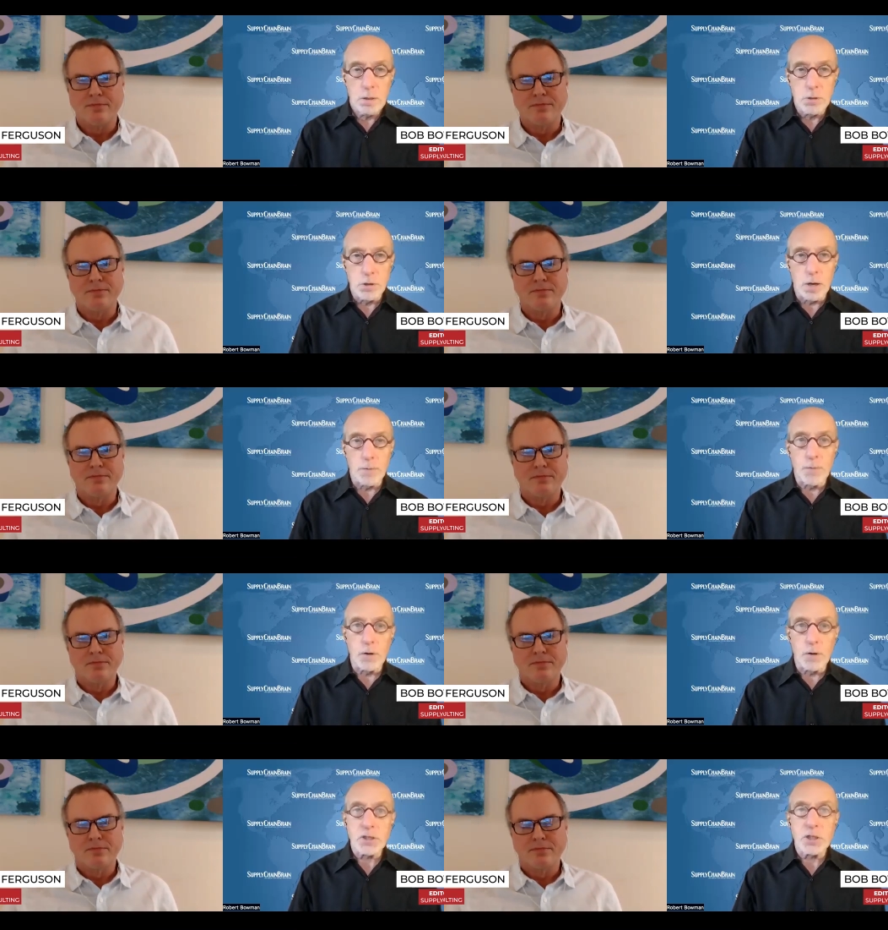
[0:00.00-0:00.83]
Speaker 1: John
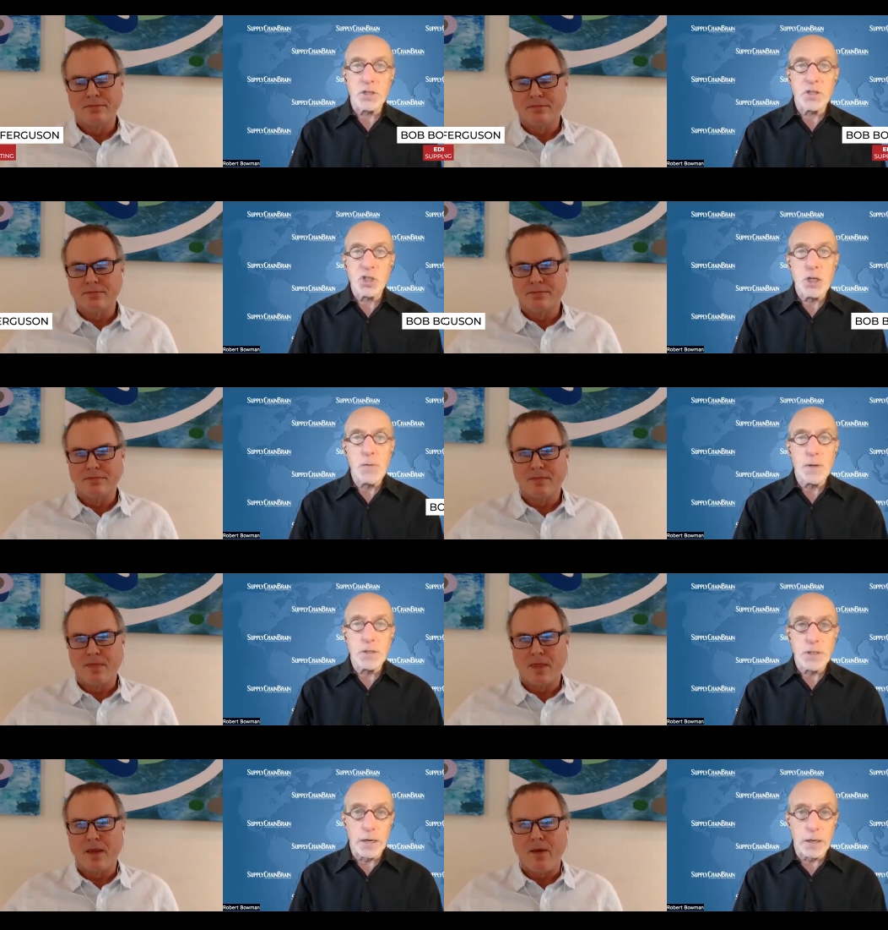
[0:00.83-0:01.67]
Ferguson is Chief
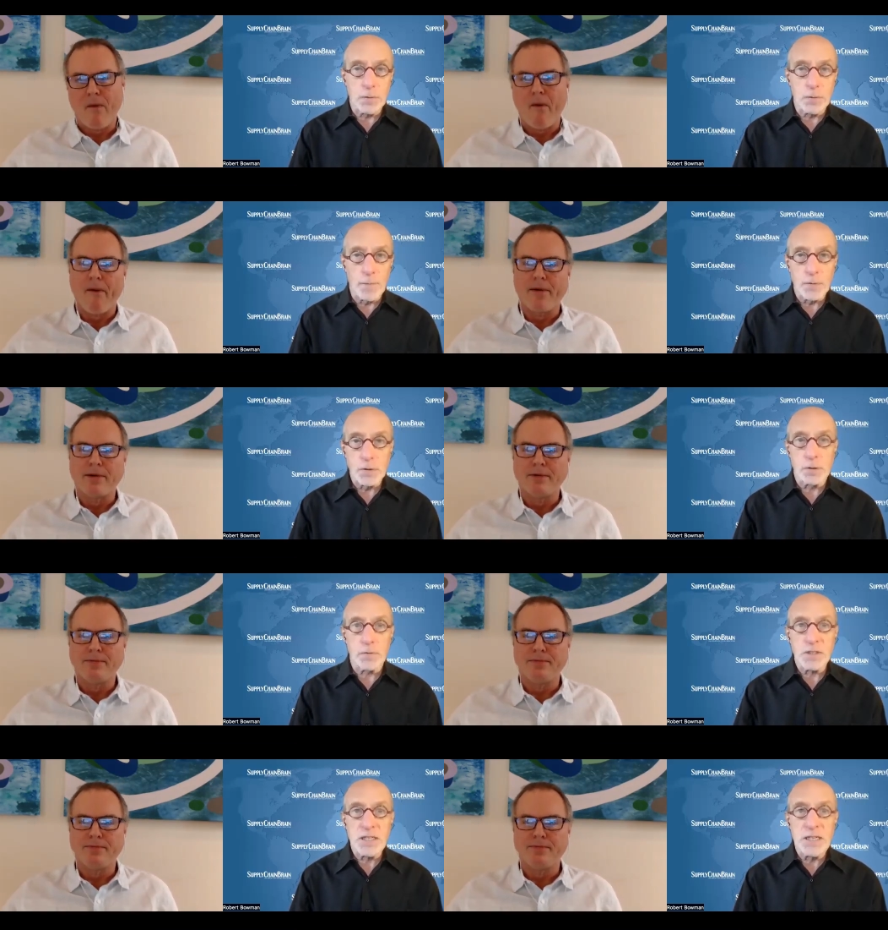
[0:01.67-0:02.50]
Executive Officer
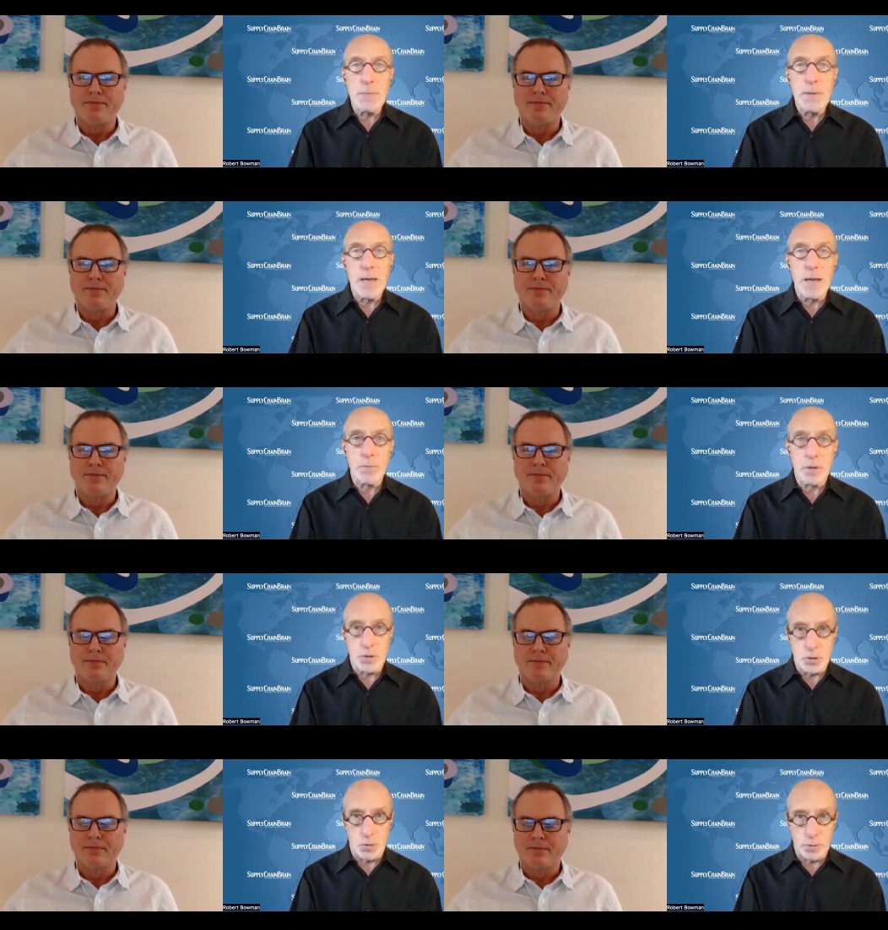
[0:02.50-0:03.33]
of T B M
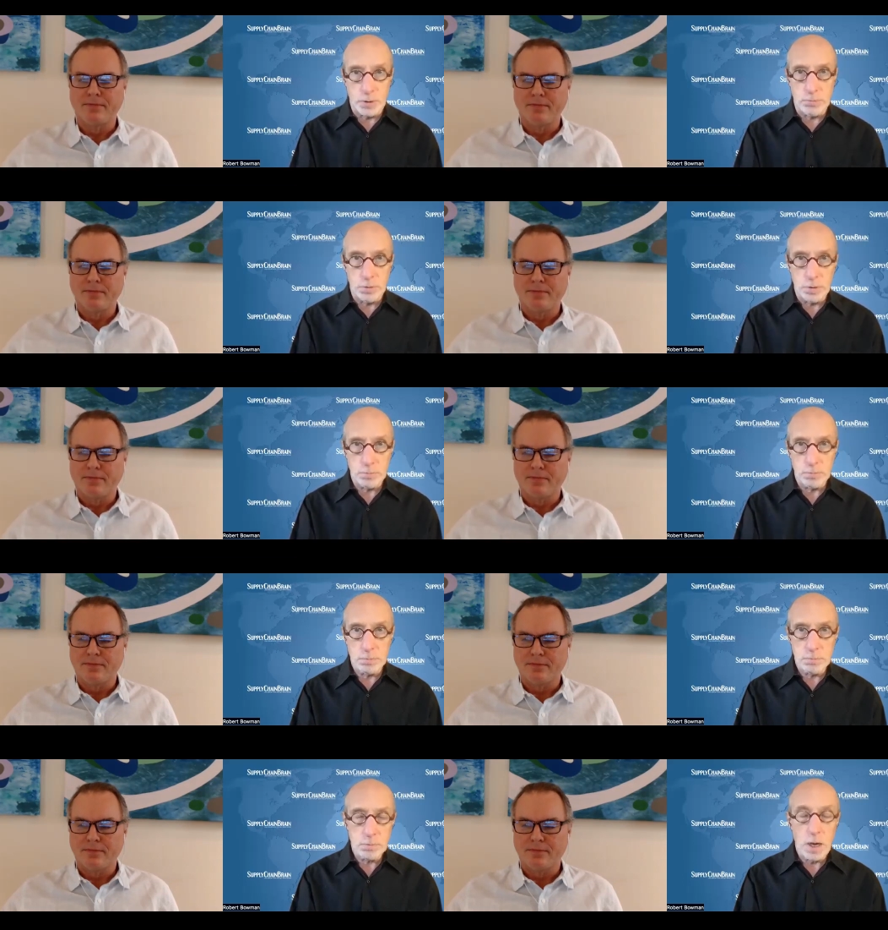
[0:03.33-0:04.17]
Consulting Group.
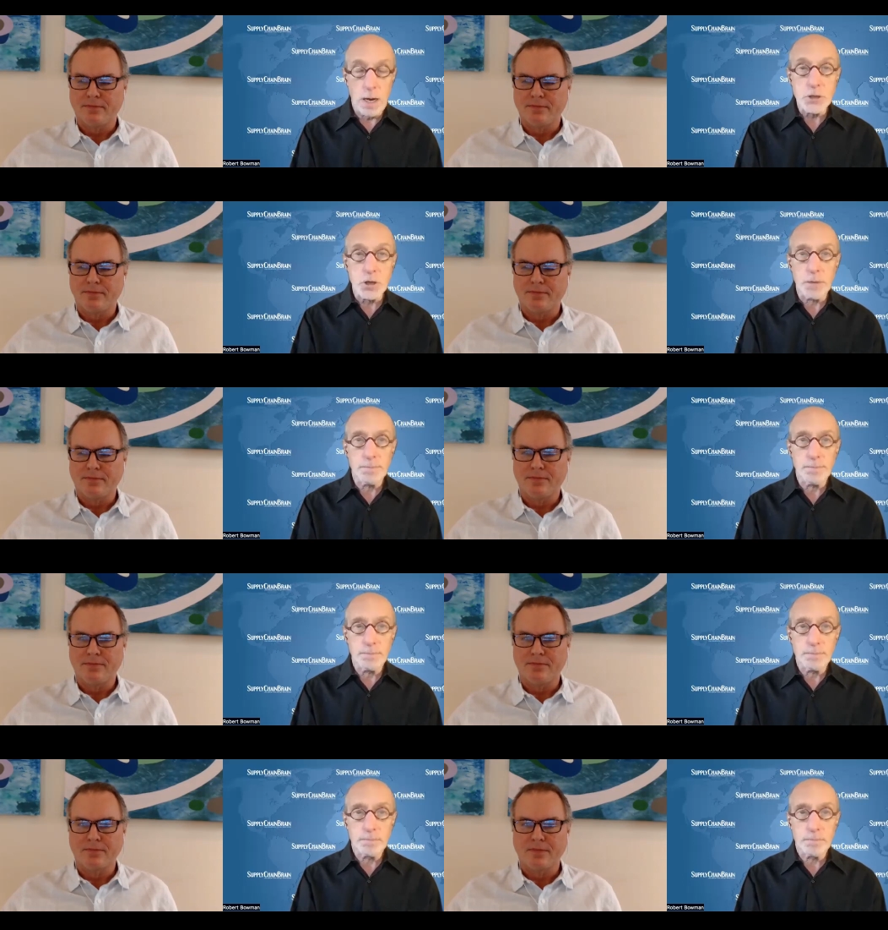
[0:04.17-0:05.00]
Hi, John.
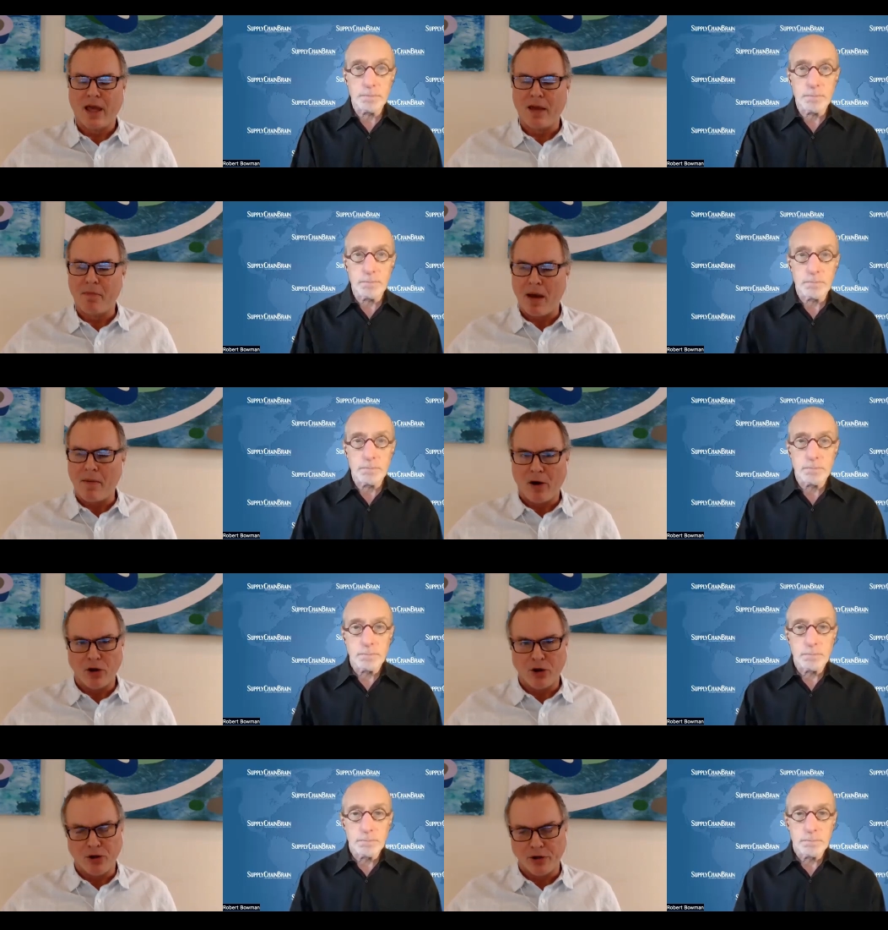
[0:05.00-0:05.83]
Hi, Bob. How are
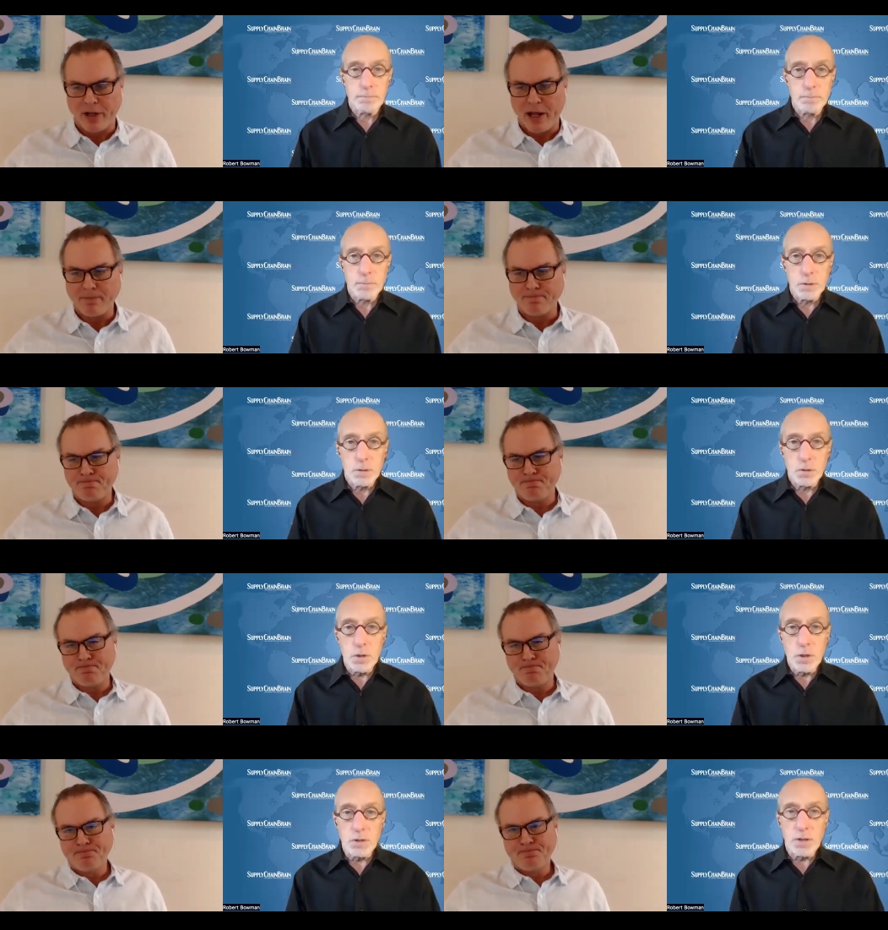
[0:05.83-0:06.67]
you doing today?
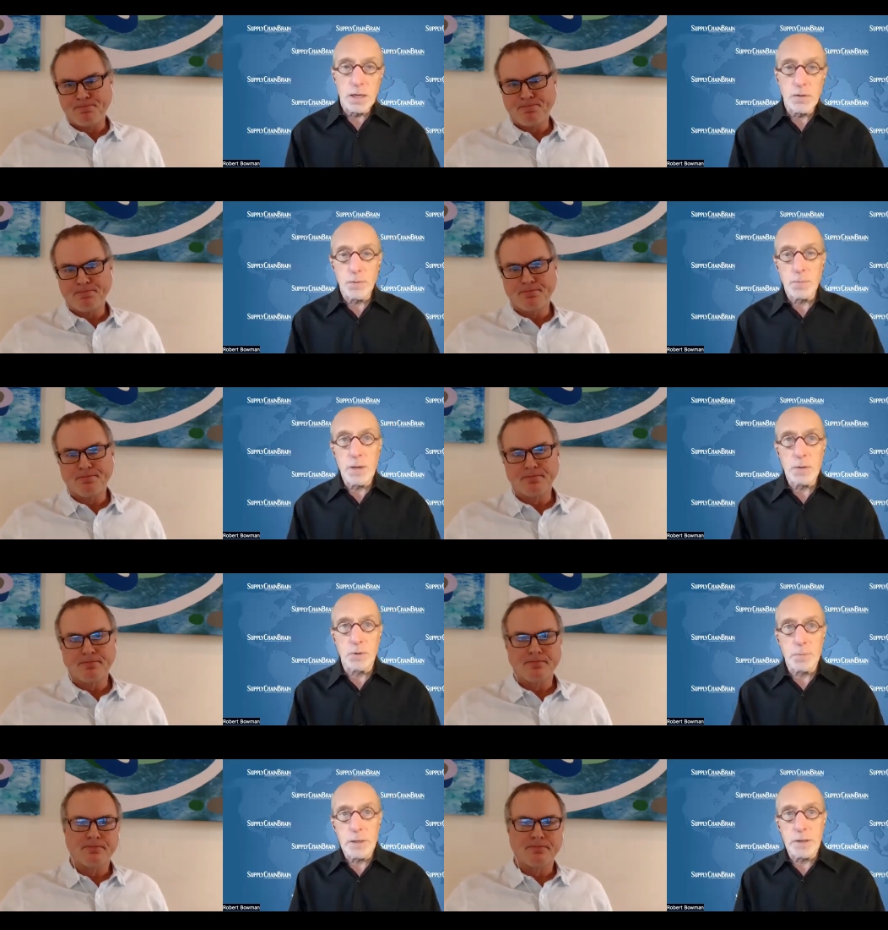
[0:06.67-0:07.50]
Good. Thank you for being
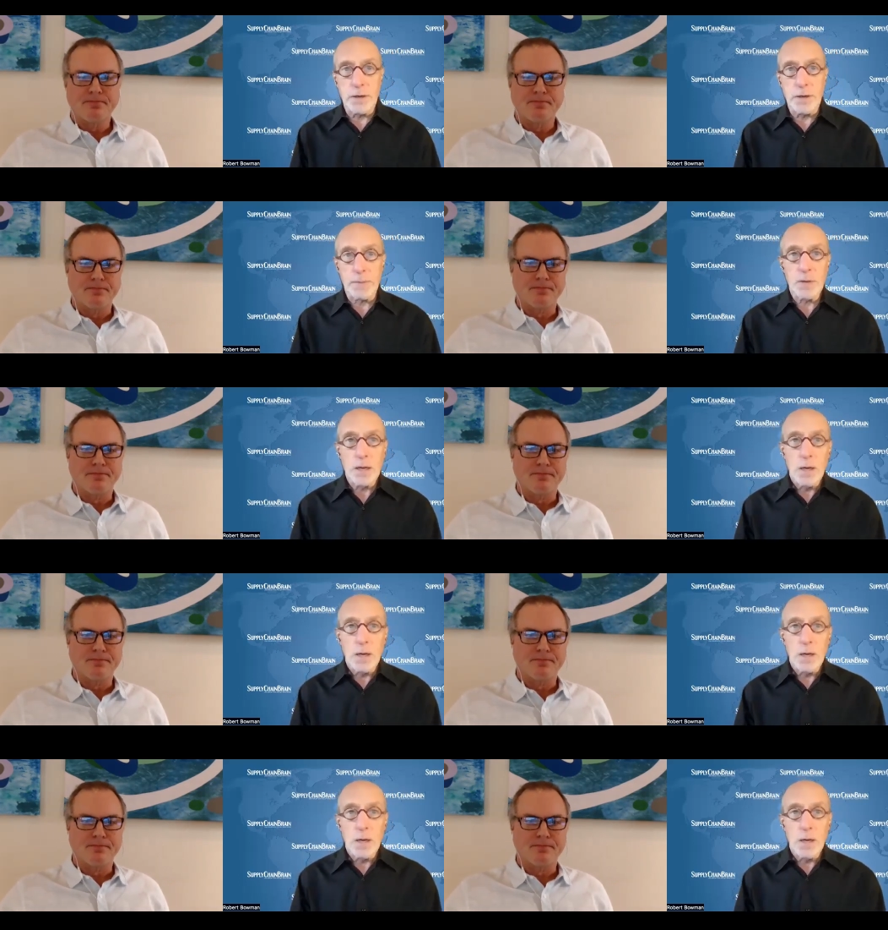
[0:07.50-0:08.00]
with me today.